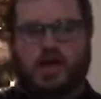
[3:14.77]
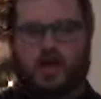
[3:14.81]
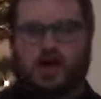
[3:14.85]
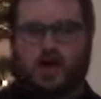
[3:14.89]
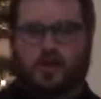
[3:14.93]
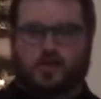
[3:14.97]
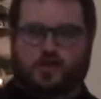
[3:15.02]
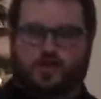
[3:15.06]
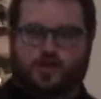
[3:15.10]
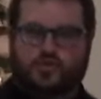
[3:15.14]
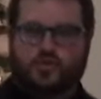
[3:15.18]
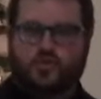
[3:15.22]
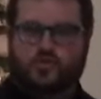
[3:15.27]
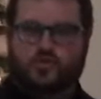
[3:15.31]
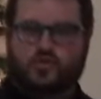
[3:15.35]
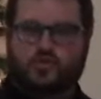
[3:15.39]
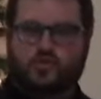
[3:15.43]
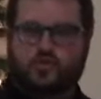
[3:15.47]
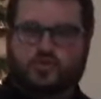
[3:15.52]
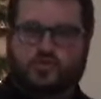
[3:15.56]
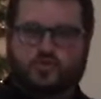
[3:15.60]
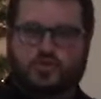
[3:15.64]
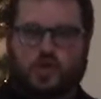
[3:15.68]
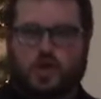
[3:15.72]
a
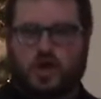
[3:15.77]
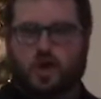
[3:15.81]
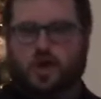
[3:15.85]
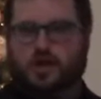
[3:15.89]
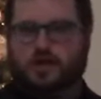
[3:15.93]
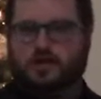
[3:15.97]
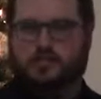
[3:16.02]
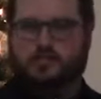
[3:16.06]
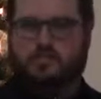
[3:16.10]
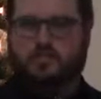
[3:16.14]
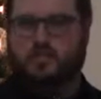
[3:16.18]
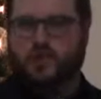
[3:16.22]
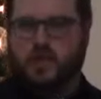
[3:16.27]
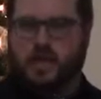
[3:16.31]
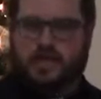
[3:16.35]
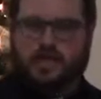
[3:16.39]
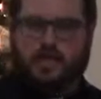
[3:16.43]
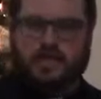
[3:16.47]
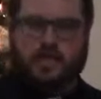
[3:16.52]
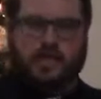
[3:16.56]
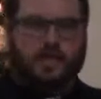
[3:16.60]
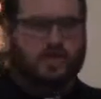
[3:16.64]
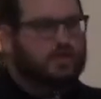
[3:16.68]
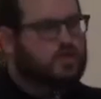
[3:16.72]
new dawn is
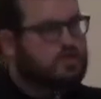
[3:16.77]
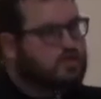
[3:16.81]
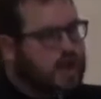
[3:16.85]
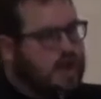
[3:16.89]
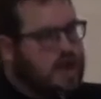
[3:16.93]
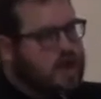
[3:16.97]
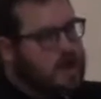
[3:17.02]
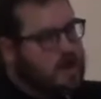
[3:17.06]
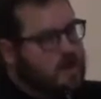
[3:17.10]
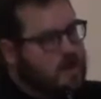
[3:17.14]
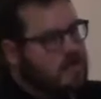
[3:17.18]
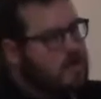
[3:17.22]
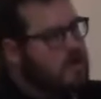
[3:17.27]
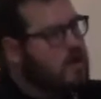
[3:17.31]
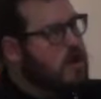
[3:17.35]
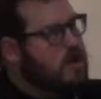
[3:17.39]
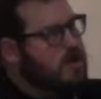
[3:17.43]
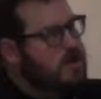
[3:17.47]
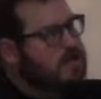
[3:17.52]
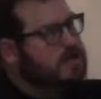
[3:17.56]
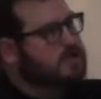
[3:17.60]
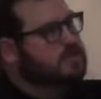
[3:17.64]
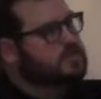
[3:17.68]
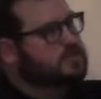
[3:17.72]
breaking, a new
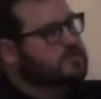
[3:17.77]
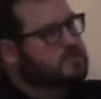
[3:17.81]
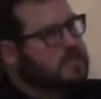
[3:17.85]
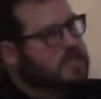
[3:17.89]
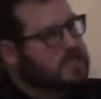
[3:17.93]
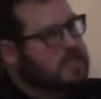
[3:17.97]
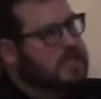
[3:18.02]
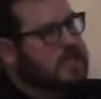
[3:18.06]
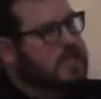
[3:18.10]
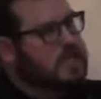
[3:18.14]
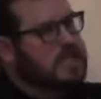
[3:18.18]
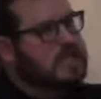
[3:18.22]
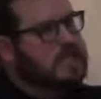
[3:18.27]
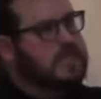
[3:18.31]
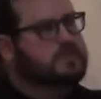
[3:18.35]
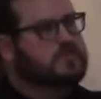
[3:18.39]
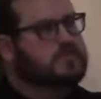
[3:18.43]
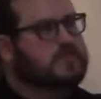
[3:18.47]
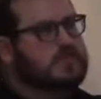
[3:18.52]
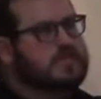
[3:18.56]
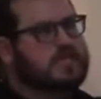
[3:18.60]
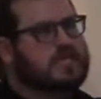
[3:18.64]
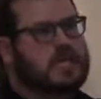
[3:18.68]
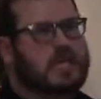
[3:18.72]
era is beginning,
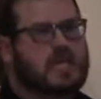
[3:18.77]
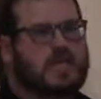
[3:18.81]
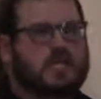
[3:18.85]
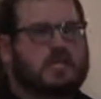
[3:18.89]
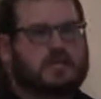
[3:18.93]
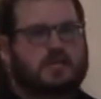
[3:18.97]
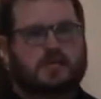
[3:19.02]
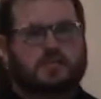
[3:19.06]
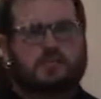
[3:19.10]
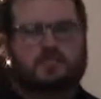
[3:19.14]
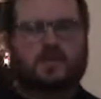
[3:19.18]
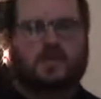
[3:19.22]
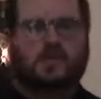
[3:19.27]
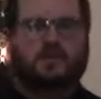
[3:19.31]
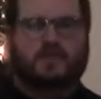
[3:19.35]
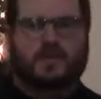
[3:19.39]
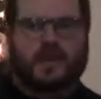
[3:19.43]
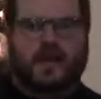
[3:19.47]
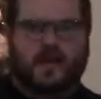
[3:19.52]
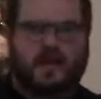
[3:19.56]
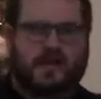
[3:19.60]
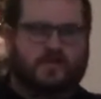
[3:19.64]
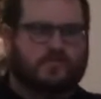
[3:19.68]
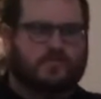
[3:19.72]
the kingdom of
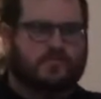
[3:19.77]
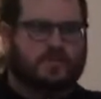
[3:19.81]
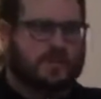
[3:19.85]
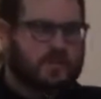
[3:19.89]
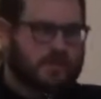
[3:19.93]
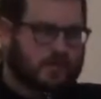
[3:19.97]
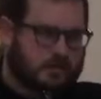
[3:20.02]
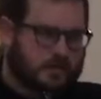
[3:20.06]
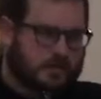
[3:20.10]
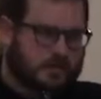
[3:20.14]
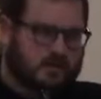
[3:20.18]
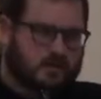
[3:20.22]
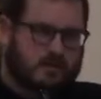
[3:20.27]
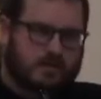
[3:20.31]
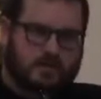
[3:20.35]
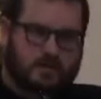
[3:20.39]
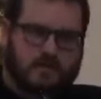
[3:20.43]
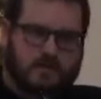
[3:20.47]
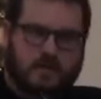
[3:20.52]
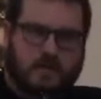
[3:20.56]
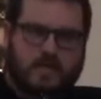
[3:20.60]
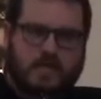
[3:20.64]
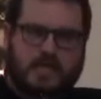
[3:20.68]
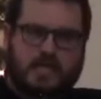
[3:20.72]
heaven
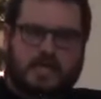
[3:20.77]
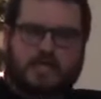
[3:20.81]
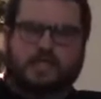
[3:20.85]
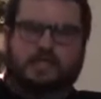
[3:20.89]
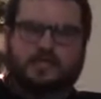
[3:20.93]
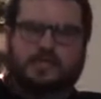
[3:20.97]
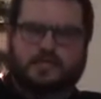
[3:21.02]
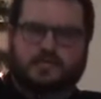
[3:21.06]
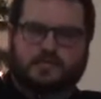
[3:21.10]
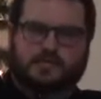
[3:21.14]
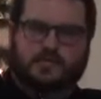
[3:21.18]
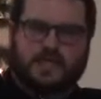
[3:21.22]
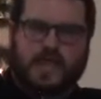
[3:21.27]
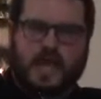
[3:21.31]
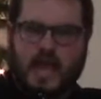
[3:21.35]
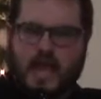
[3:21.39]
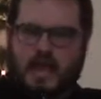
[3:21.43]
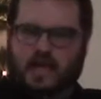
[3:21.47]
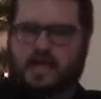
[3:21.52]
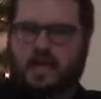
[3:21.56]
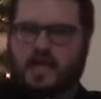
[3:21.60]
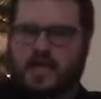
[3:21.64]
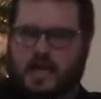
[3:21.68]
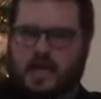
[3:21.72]
is
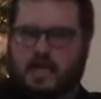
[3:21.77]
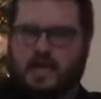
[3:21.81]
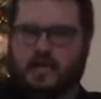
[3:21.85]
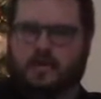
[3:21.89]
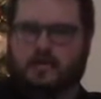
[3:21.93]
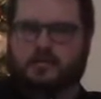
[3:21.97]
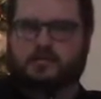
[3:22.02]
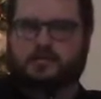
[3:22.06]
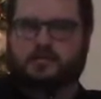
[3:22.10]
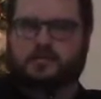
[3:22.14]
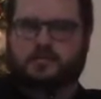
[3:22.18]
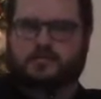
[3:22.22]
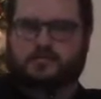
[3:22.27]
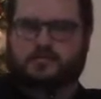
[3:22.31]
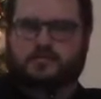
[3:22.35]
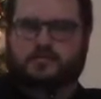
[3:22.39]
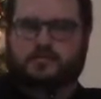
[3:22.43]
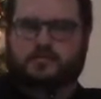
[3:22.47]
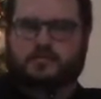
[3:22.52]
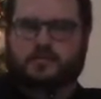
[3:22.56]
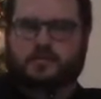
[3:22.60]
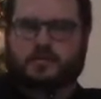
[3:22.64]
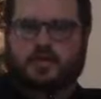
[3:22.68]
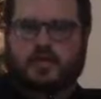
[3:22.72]
at hand.
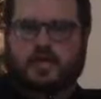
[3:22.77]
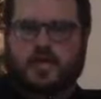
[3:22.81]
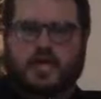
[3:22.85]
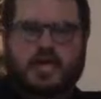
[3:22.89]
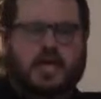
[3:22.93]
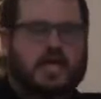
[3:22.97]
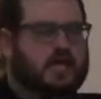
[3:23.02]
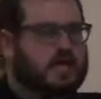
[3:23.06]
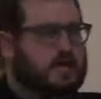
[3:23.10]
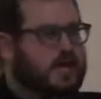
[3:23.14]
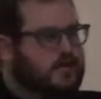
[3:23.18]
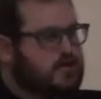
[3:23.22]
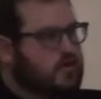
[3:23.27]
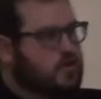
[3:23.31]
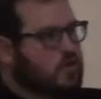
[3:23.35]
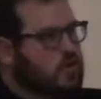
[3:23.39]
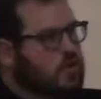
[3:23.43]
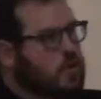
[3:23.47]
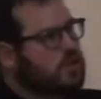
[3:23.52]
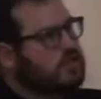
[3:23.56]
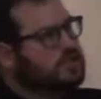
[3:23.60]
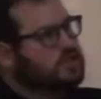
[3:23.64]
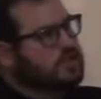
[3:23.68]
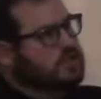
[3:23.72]
In other
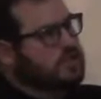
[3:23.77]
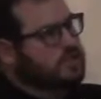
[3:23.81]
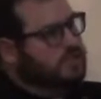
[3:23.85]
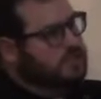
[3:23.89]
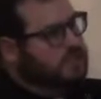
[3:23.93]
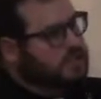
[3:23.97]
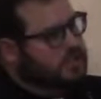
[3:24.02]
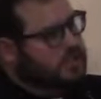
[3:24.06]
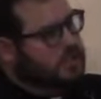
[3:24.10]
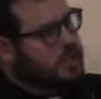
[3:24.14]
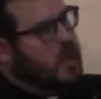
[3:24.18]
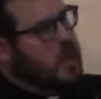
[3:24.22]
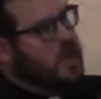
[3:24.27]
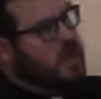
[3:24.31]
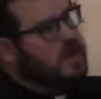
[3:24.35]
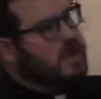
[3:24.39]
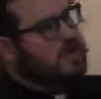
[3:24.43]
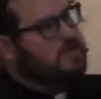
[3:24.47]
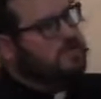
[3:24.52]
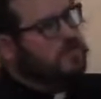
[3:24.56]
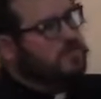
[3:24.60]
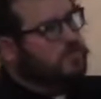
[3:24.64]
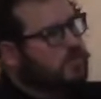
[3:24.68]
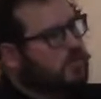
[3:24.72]
words, the
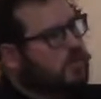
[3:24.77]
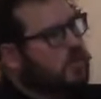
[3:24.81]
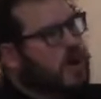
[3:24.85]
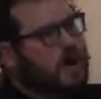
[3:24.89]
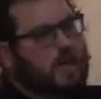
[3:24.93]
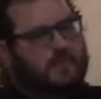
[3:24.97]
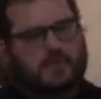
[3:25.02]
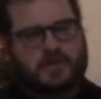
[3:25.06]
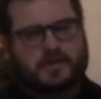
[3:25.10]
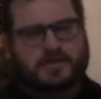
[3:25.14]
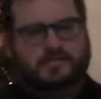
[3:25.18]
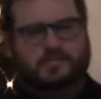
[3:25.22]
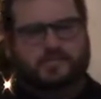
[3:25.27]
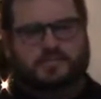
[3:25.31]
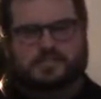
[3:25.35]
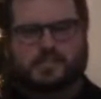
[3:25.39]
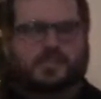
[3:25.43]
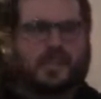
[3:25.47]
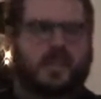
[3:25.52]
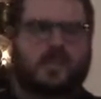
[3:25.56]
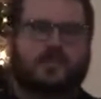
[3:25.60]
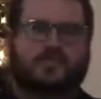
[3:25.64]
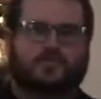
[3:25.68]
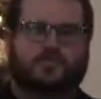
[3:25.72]
Messiah, the promised
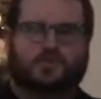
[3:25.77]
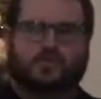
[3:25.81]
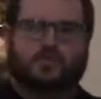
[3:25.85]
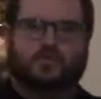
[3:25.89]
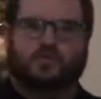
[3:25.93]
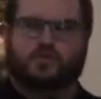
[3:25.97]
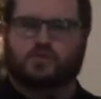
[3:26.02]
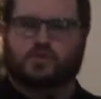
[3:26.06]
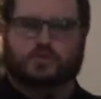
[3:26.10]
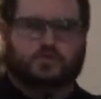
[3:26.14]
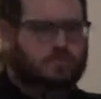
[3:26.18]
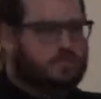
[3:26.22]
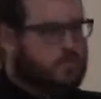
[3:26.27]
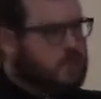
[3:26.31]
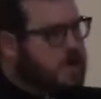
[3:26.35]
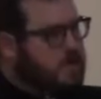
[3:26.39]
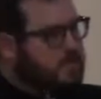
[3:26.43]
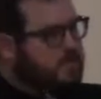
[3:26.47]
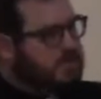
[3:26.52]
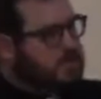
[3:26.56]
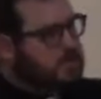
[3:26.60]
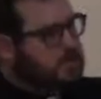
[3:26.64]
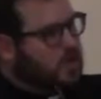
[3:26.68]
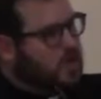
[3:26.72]
Savior who was
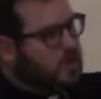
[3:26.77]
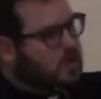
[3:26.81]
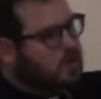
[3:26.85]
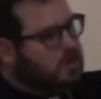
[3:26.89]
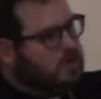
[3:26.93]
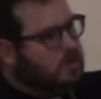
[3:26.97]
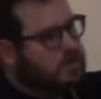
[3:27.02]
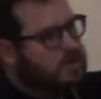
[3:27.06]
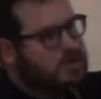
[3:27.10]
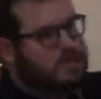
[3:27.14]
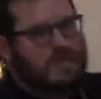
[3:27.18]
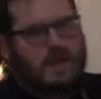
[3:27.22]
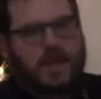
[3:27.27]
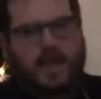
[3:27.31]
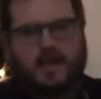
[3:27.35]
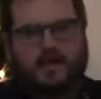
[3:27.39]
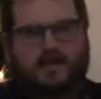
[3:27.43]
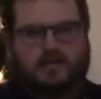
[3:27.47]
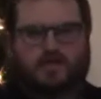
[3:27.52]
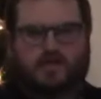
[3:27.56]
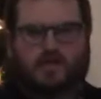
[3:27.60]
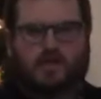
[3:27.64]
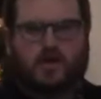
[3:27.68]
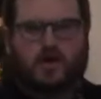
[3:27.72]
promised all the way
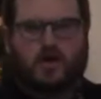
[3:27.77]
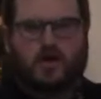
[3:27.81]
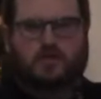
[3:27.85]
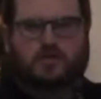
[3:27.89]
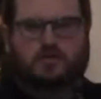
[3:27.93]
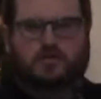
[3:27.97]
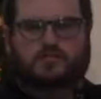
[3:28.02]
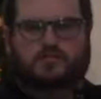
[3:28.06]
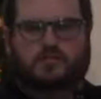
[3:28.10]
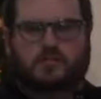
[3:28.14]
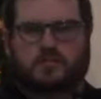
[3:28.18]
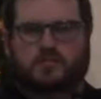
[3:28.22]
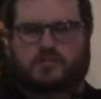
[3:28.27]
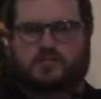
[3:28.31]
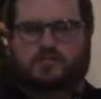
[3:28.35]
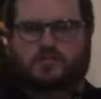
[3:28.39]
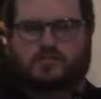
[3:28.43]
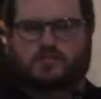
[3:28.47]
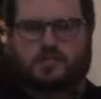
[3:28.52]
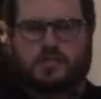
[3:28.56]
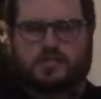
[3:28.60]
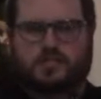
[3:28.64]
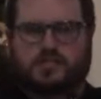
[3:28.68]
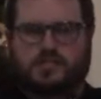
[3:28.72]
back in the Garden of Eden
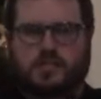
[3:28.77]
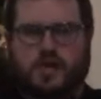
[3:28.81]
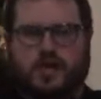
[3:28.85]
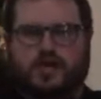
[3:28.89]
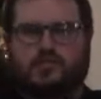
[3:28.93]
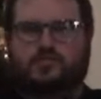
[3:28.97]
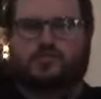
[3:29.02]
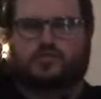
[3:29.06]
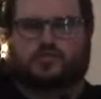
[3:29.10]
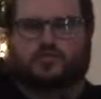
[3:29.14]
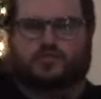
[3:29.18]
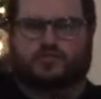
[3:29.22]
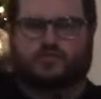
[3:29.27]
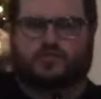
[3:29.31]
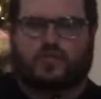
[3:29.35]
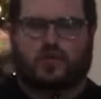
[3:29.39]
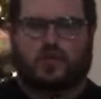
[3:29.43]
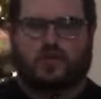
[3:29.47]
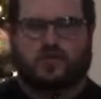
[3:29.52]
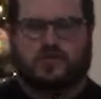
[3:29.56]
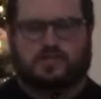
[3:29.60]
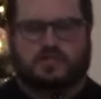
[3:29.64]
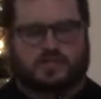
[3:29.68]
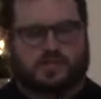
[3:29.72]
just after the
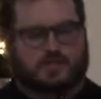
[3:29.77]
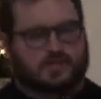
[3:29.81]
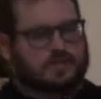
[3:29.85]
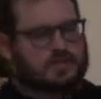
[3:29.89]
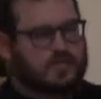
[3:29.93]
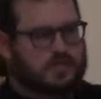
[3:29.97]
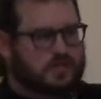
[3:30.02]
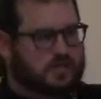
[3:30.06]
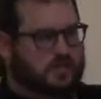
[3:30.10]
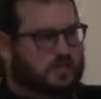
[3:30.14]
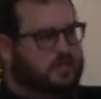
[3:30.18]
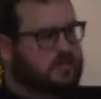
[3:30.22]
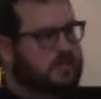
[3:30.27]
fall into sin,